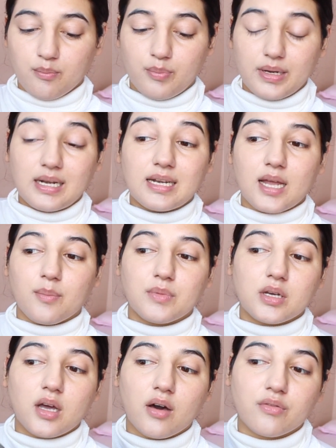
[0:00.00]
build up
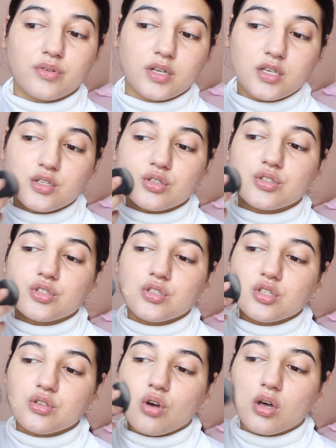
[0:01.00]
the coverage
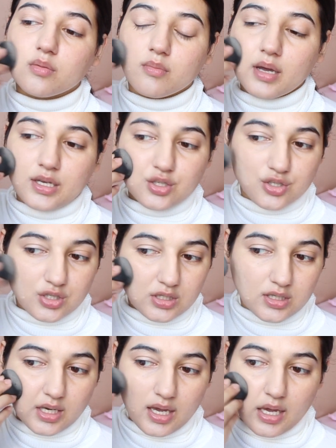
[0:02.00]
just on my
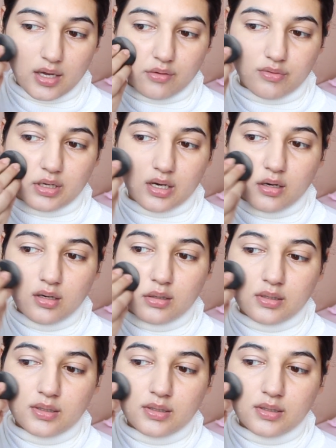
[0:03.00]
cheek area.